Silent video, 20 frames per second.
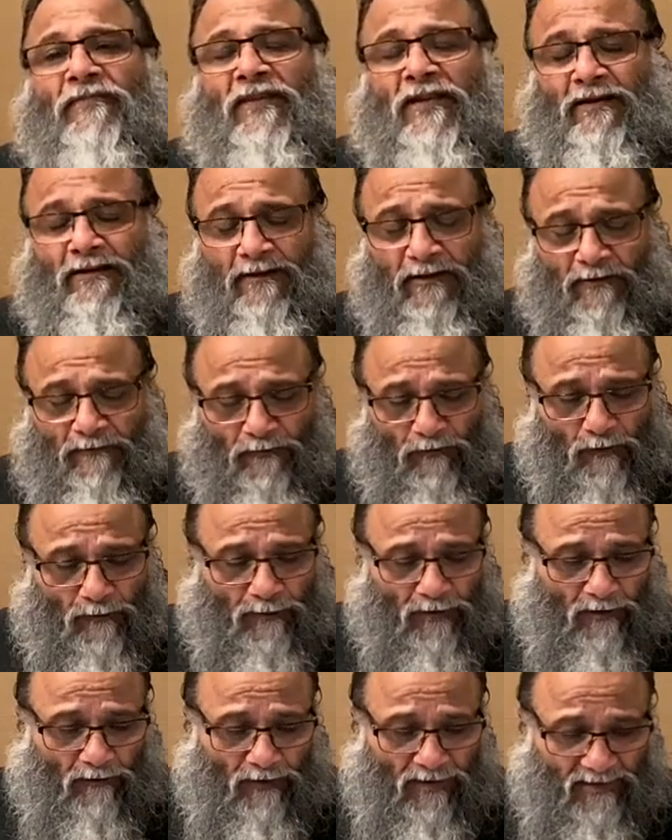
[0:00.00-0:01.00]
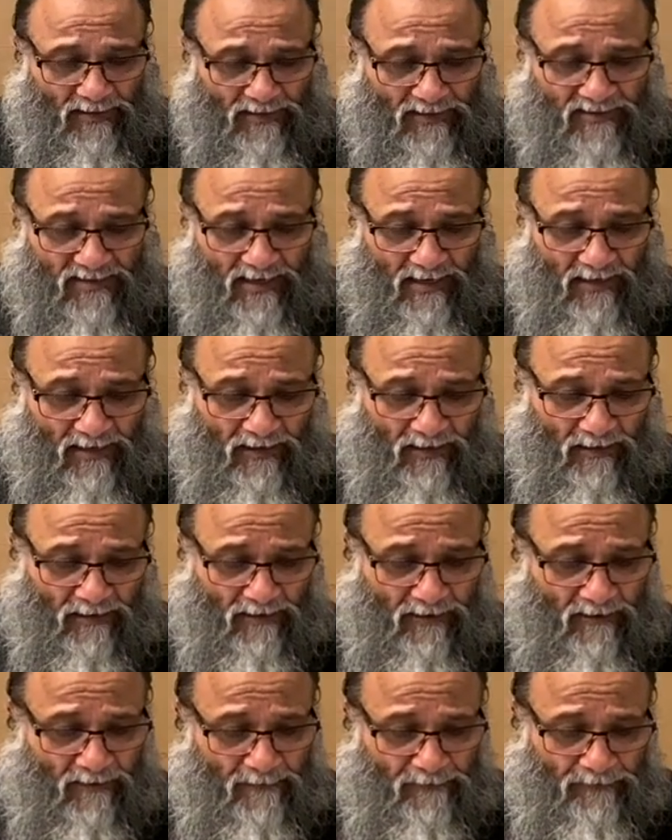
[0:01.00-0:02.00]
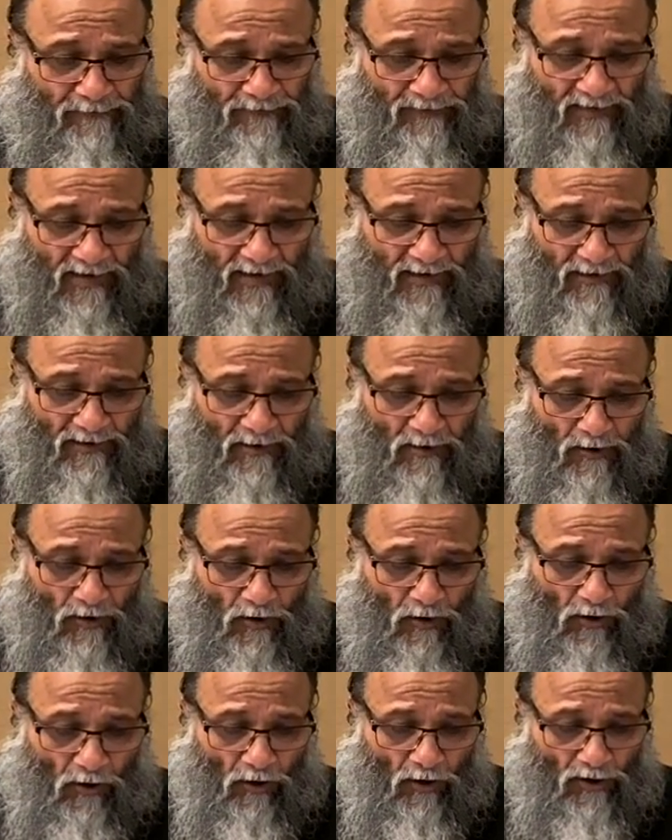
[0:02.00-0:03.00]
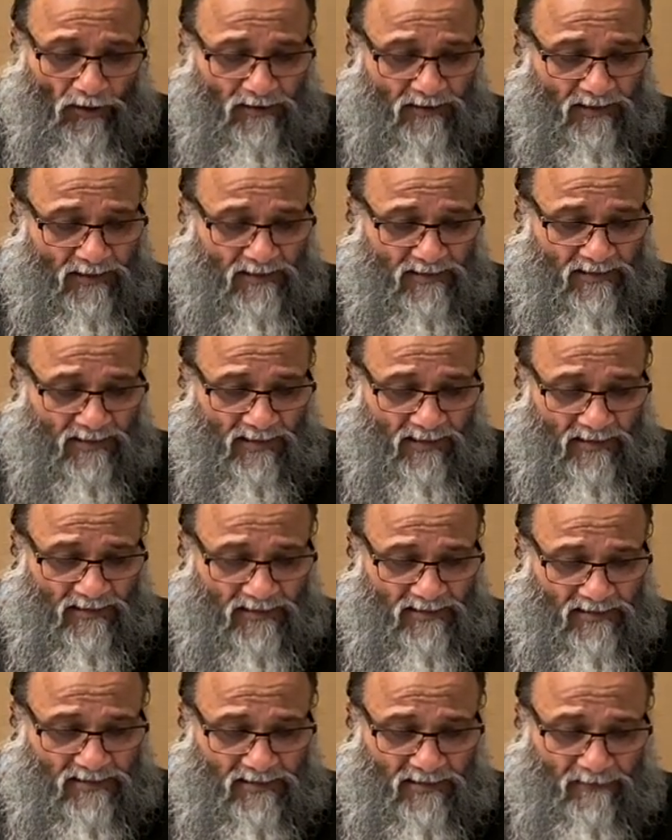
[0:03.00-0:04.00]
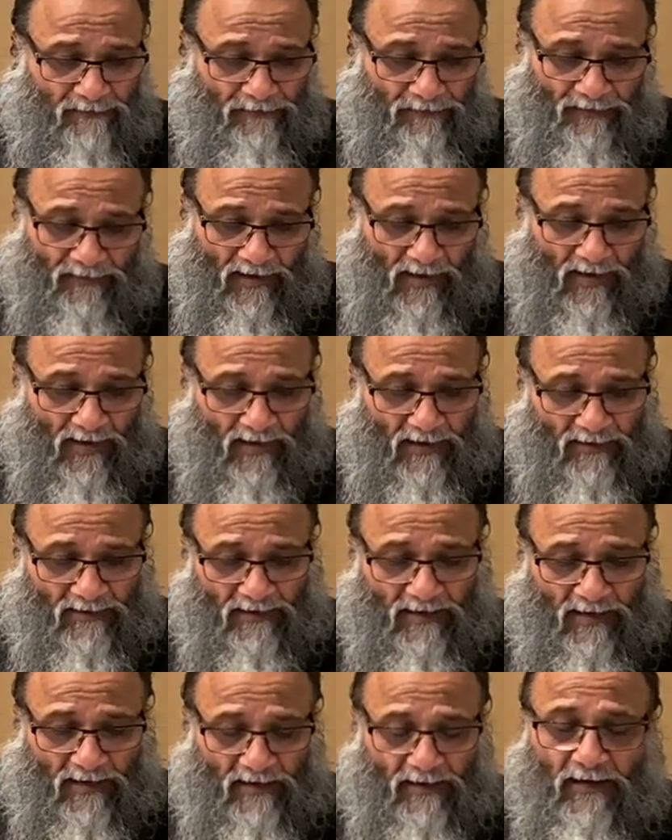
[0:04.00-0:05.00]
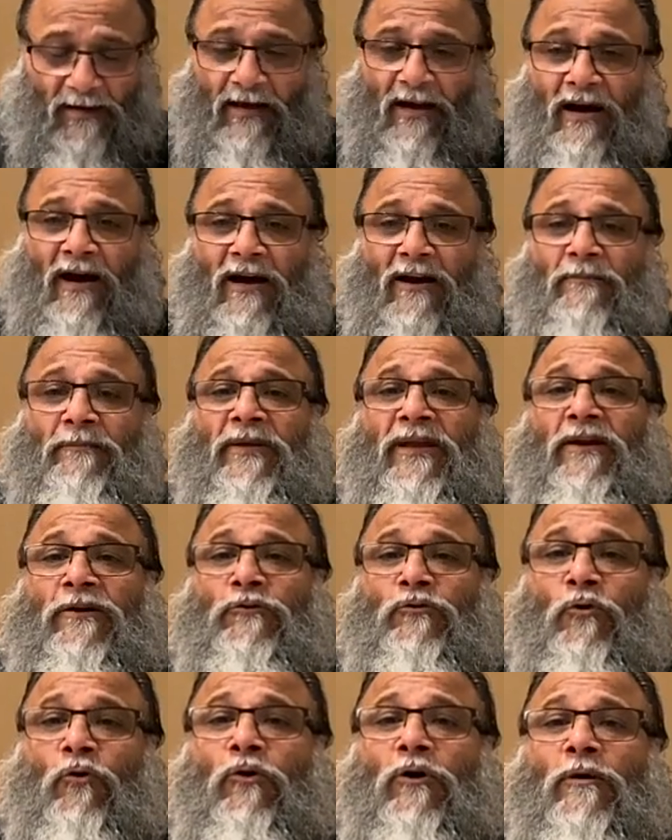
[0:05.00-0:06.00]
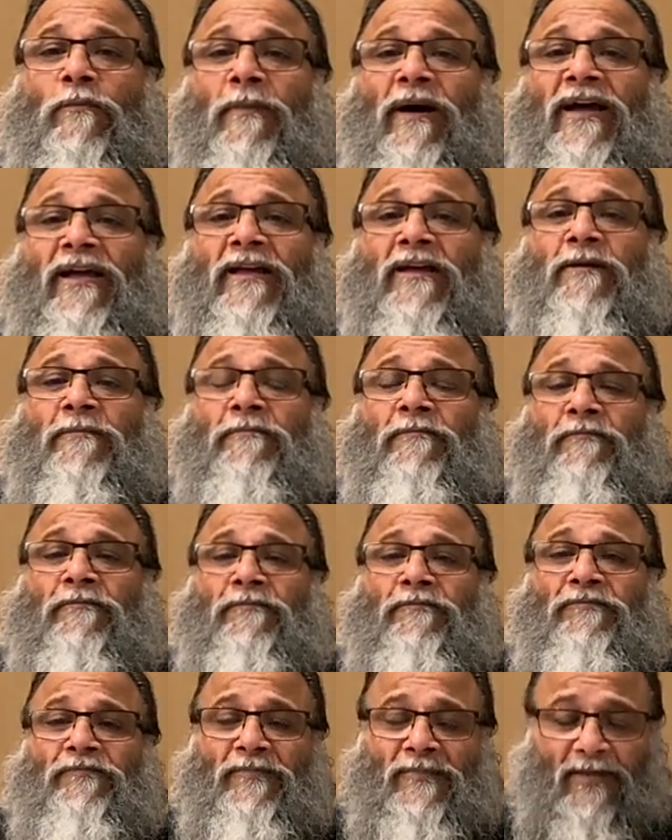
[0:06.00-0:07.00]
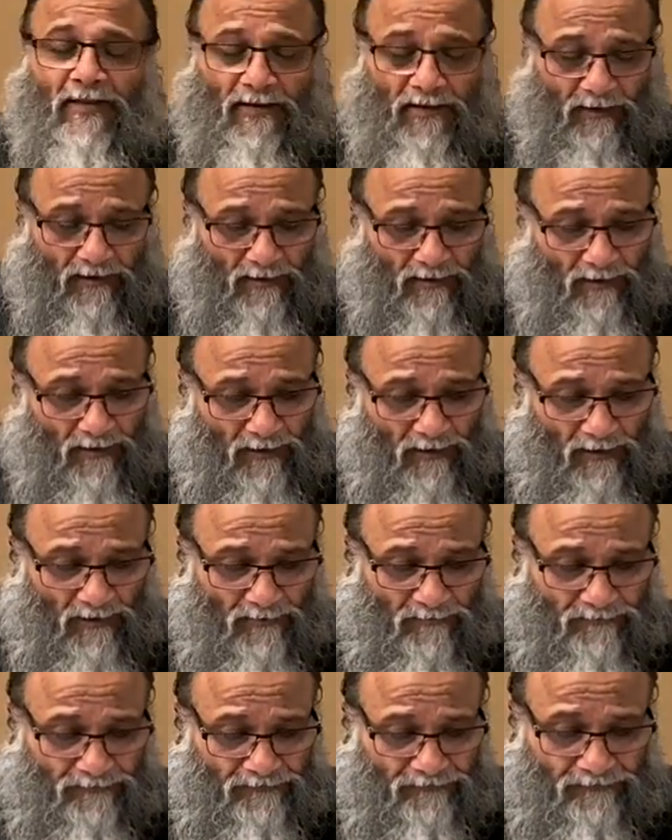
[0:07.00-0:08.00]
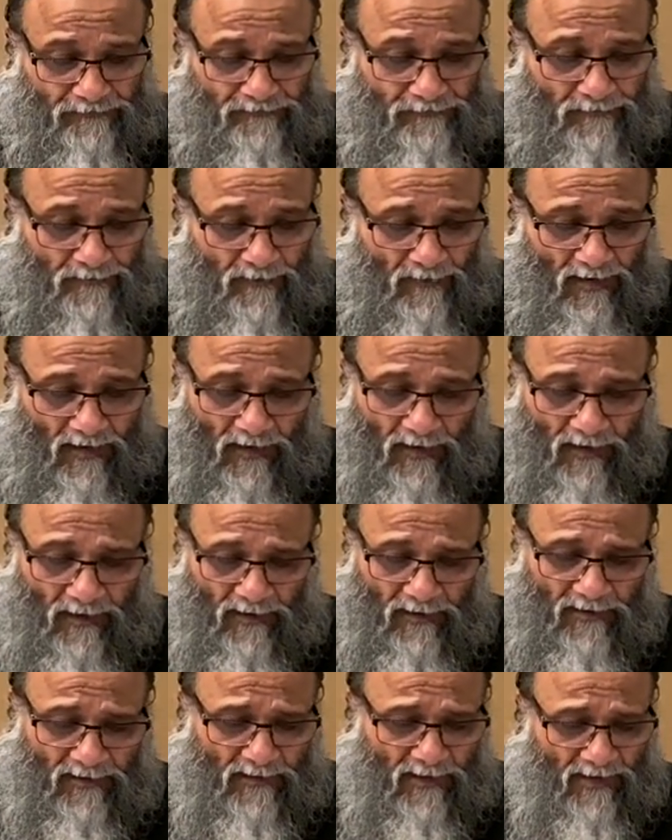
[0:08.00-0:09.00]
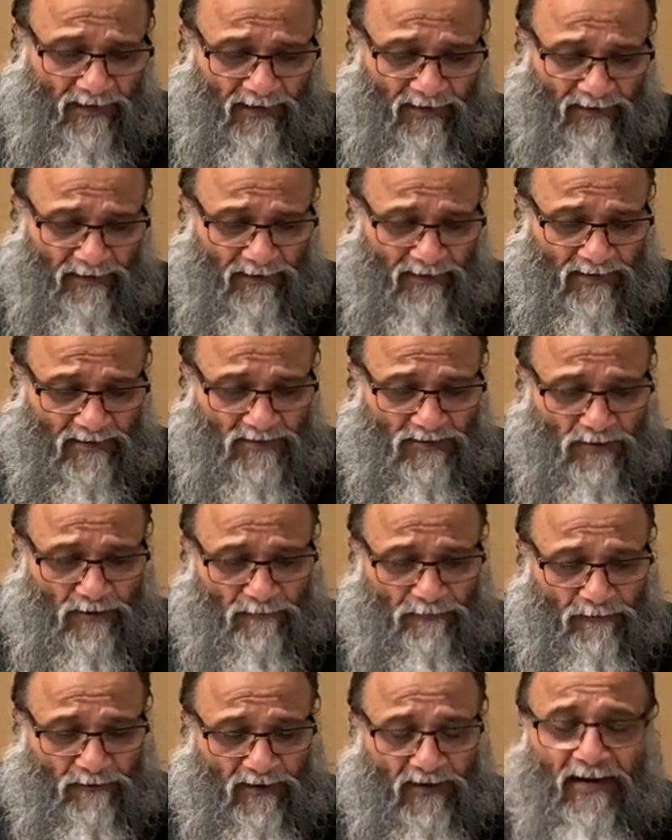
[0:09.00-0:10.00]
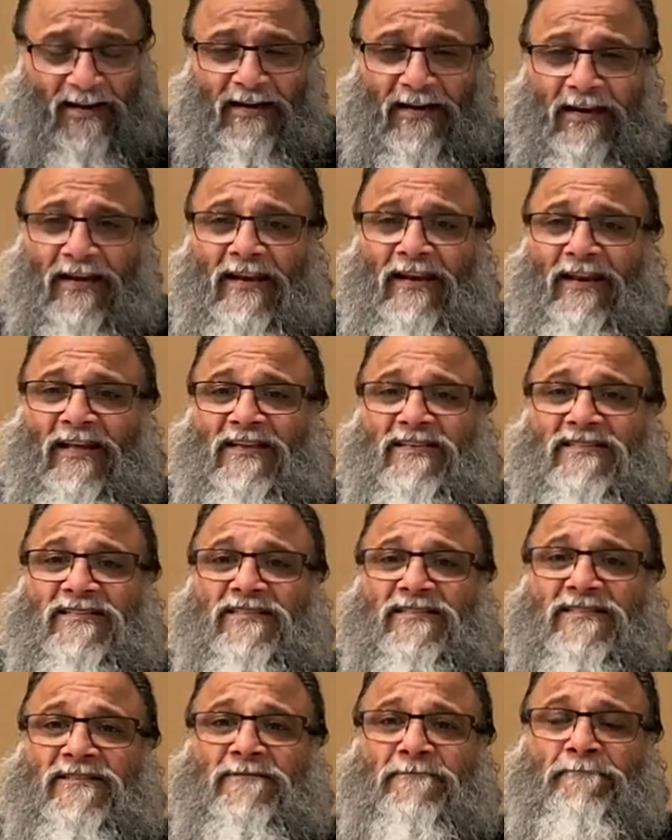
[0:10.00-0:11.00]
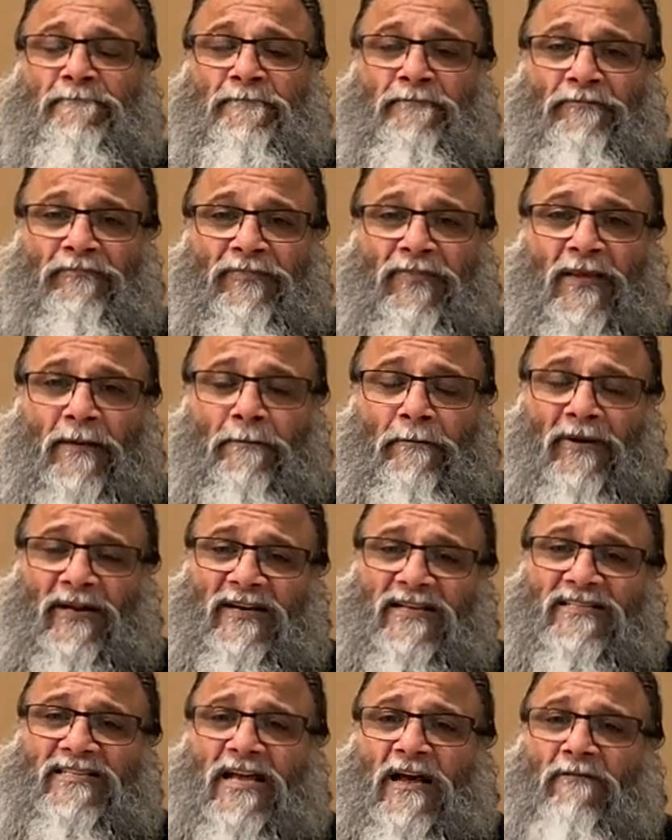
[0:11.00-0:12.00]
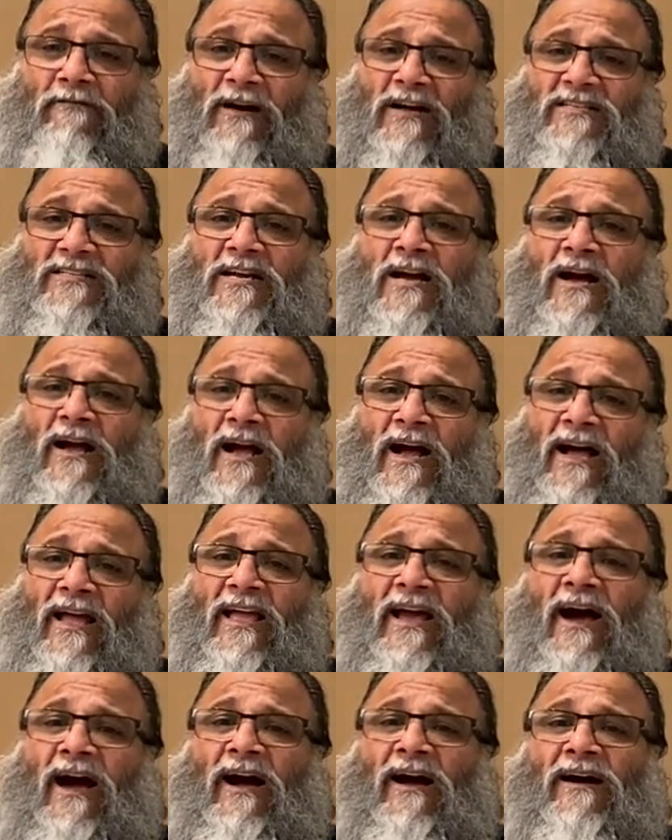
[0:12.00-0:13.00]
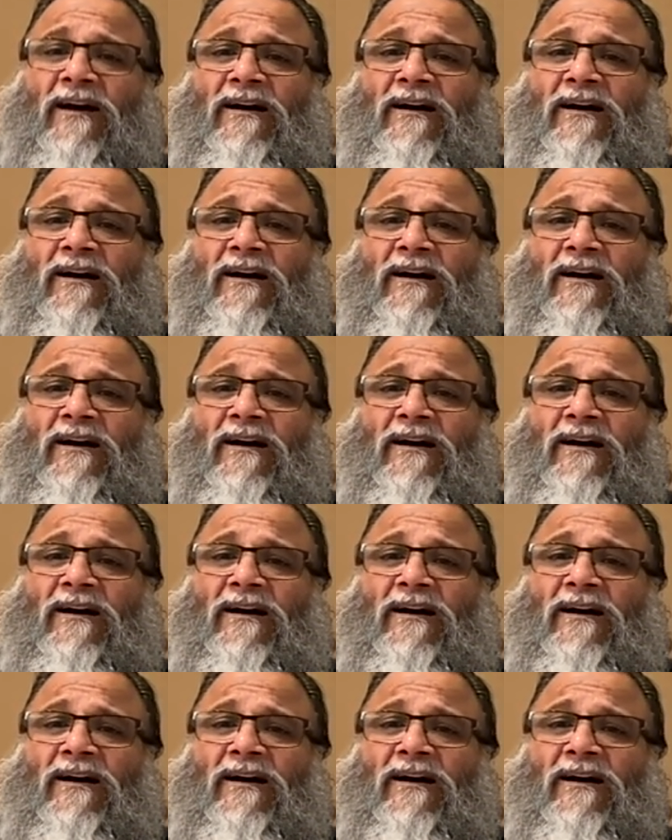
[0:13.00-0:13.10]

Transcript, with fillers: And therefore, Bhagavan is saying here that all these things are done, are being told by him uh, in the interest of cleanliness. Manasa vacha kaya.